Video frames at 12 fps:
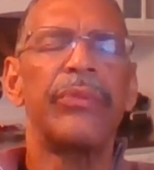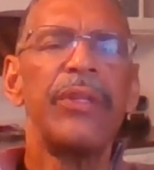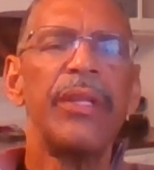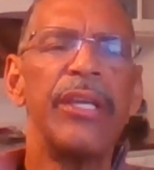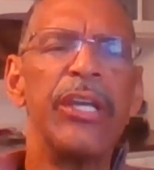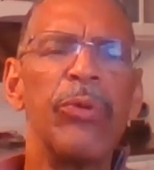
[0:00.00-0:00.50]

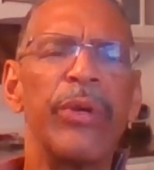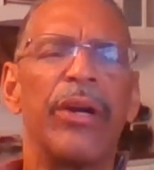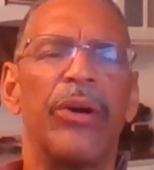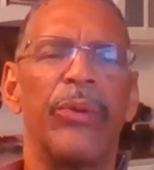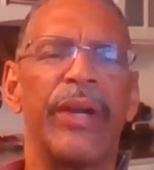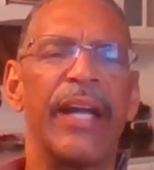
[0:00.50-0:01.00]
here we go.
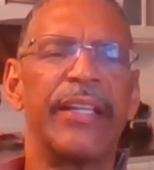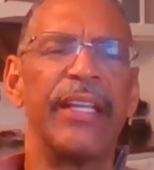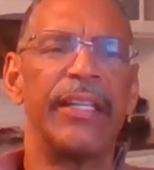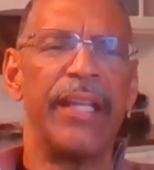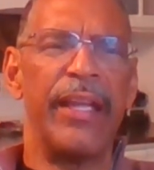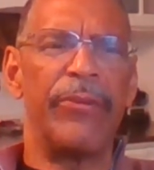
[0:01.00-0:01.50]
We got to get
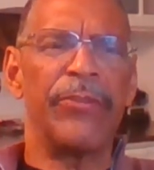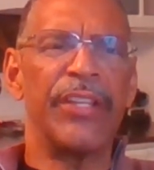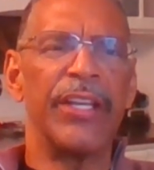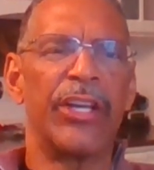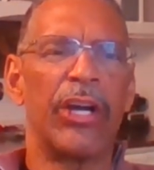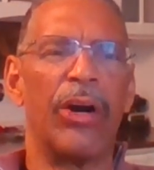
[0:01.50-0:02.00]
everything
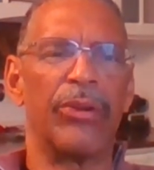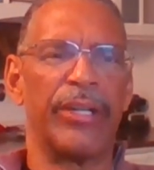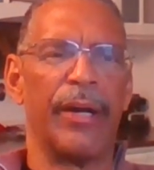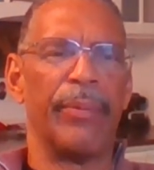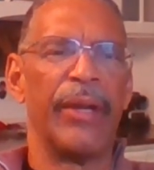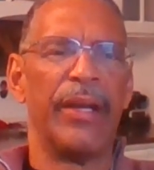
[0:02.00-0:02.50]
caught
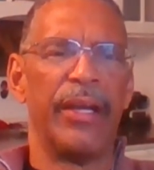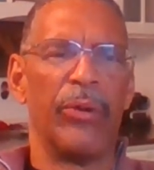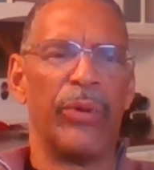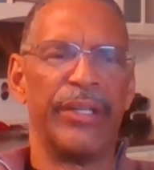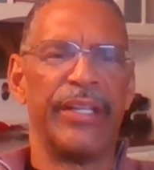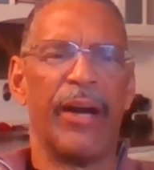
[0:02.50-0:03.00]
up. But
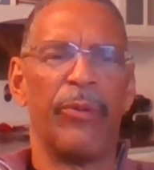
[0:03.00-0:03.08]
now we